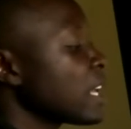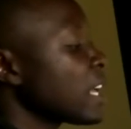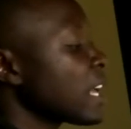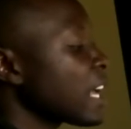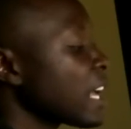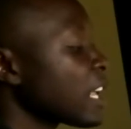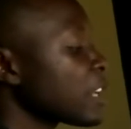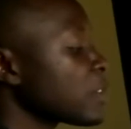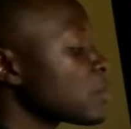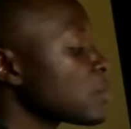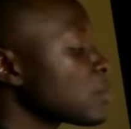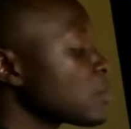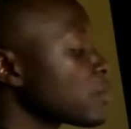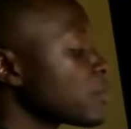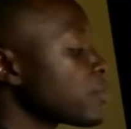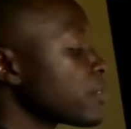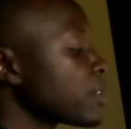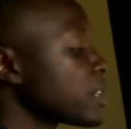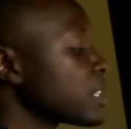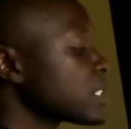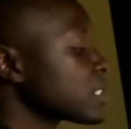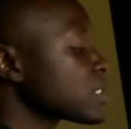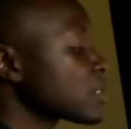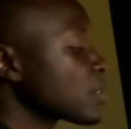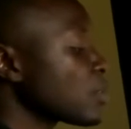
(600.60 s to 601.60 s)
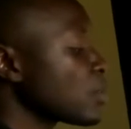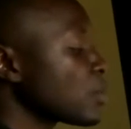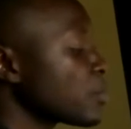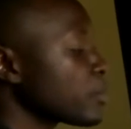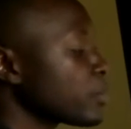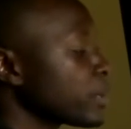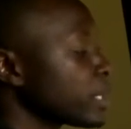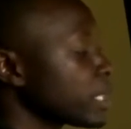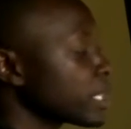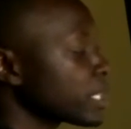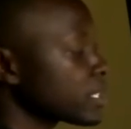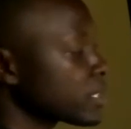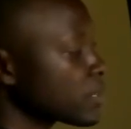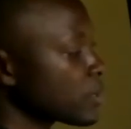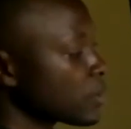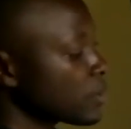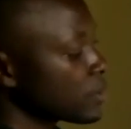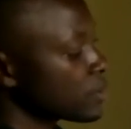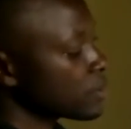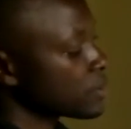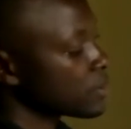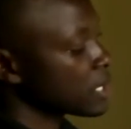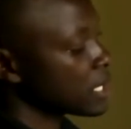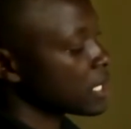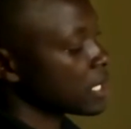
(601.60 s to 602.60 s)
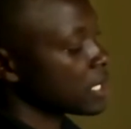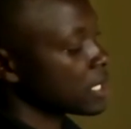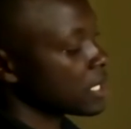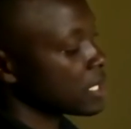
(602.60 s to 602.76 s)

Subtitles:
and look for its complex conjugate.